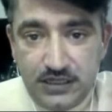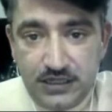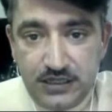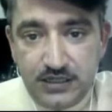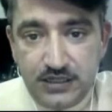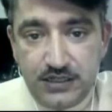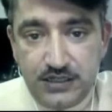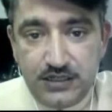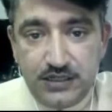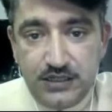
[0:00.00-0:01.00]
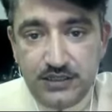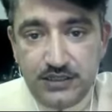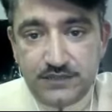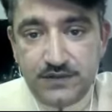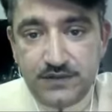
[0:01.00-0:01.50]
Here in
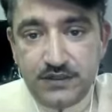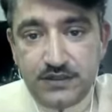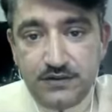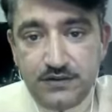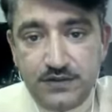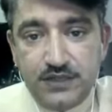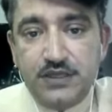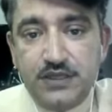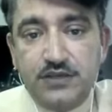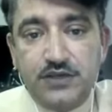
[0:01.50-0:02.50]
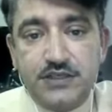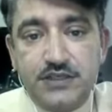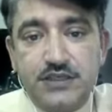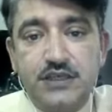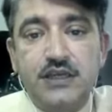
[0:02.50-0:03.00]
this figure, figure B, you can see